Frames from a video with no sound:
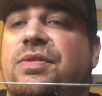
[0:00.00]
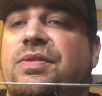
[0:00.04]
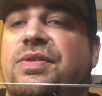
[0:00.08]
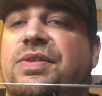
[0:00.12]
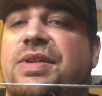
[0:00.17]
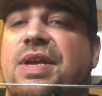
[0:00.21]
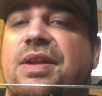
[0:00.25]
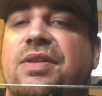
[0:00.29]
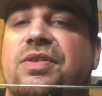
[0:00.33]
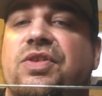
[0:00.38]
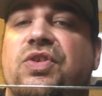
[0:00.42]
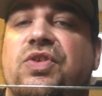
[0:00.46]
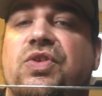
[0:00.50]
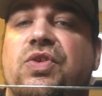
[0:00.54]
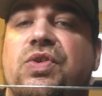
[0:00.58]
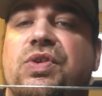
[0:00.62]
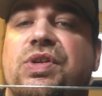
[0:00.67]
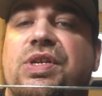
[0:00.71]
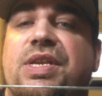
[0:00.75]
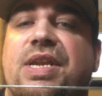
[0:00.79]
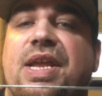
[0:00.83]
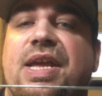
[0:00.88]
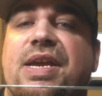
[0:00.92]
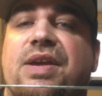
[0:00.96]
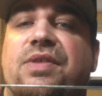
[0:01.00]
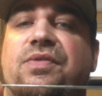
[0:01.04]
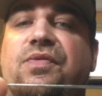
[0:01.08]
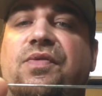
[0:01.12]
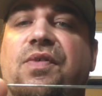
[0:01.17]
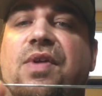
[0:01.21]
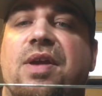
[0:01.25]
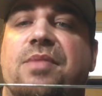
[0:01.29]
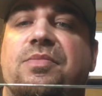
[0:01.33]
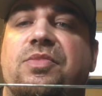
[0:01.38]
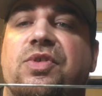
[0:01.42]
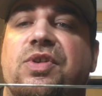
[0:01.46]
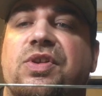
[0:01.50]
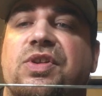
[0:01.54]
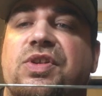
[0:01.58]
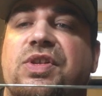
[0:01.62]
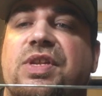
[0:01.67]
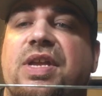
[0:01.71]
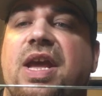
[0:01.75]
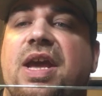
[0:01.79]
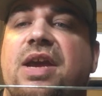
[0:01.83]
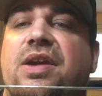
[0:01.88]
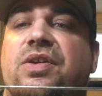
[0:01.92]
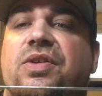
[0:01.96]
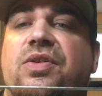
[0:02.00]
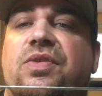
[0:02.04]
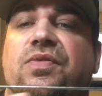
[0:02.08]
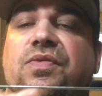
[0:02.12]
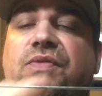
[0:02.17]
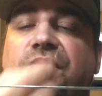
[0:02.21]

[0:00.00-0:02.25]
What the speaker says: Instead of just using naked frames, you could stagger your